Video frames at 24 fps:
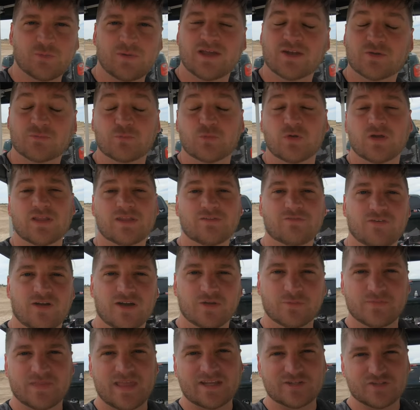We had really fun
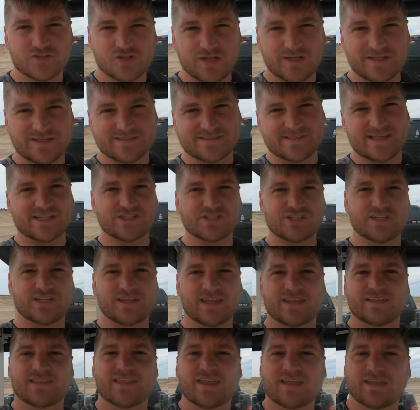with that training session,
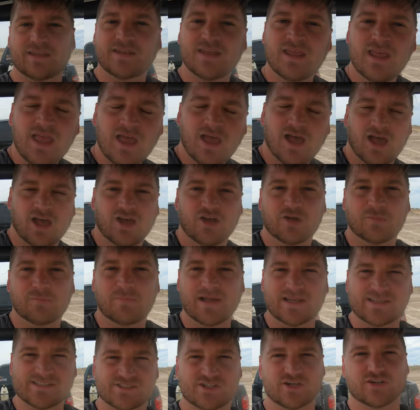and then uh, her
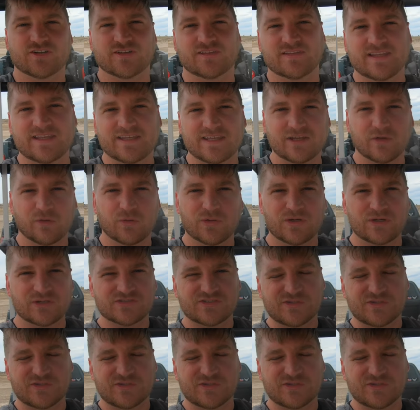bike started leaking oil,